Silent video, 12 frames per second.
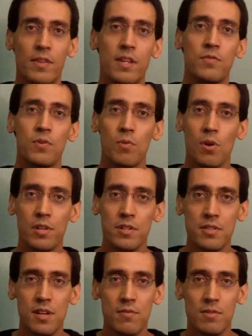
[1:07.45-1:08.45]
If you roll a
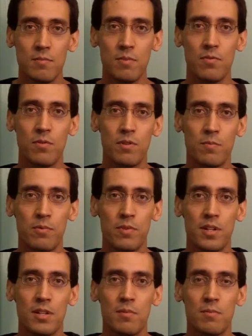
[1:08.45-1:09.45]
7 before the
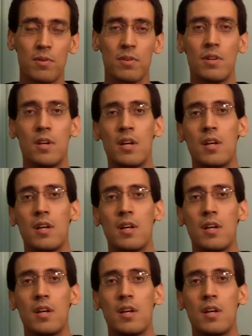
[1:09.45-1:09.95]
point number,